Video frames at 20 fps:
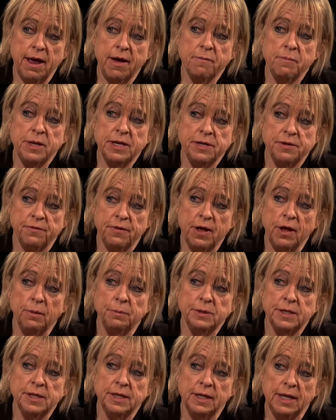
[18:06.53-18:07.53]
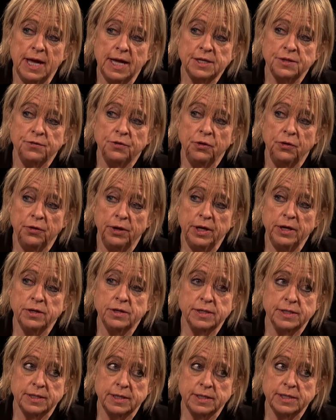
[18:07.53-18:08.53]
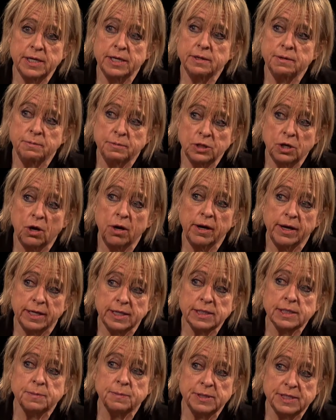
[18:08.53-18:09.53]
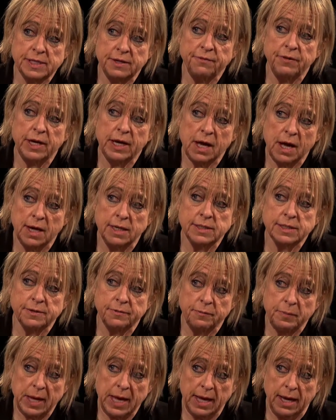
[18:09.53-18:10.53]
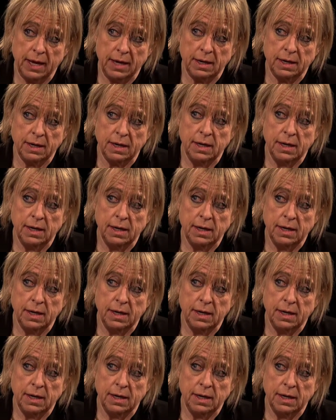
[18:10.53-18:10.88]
have been developed in the last few years to target specific kinds of pain.